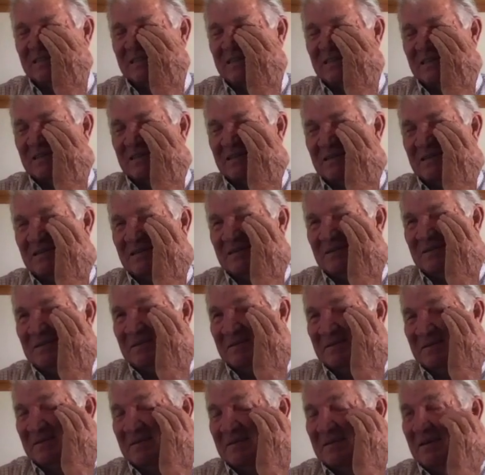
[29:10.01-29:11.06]
and
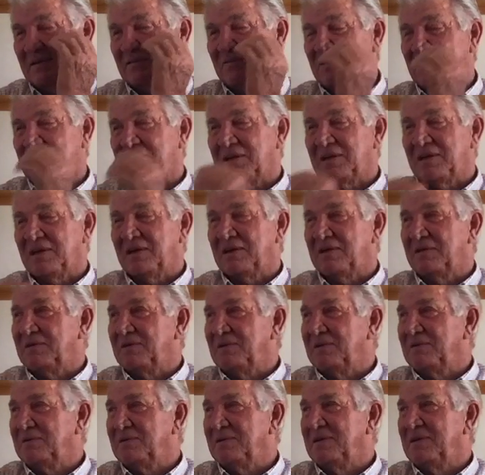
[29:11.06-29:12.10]
everything, I don't
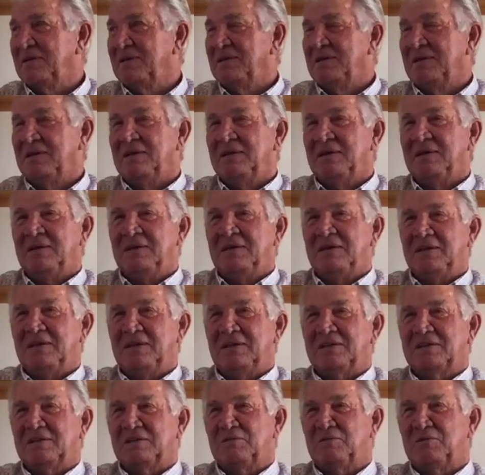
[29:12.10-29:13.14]
know.
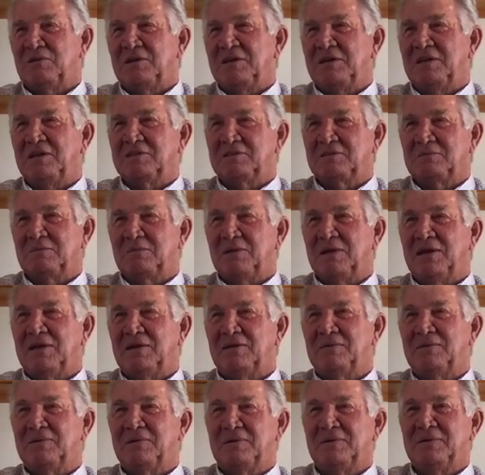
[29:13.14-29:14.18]
It really doesn't
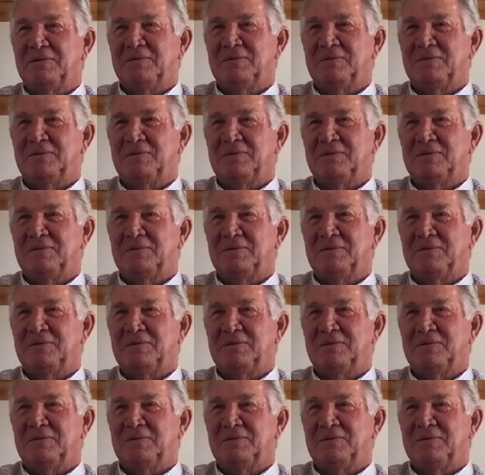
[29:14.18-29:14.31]
matter.